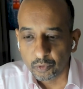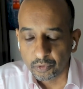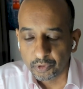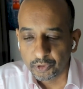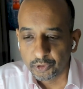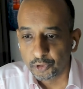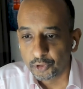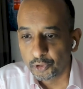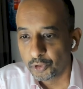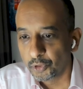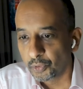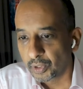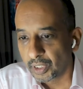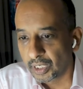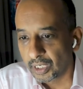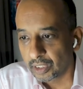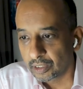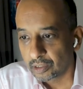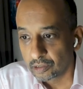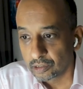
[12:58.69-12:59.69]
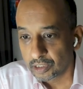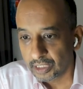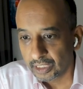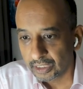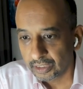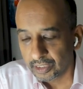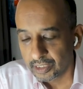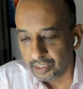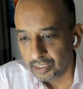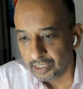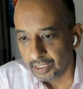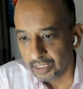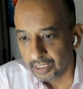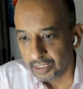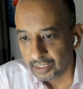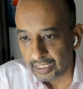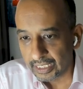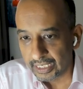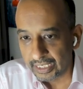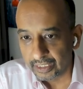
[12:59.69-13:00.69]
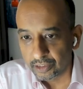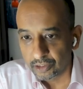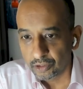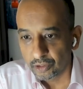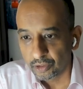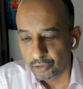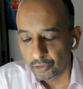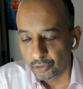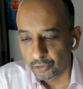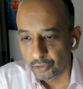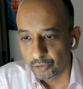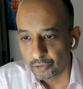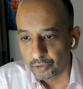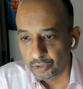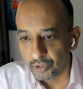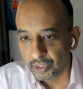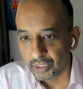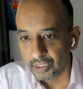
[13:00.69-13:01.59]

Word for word: through consultancies and through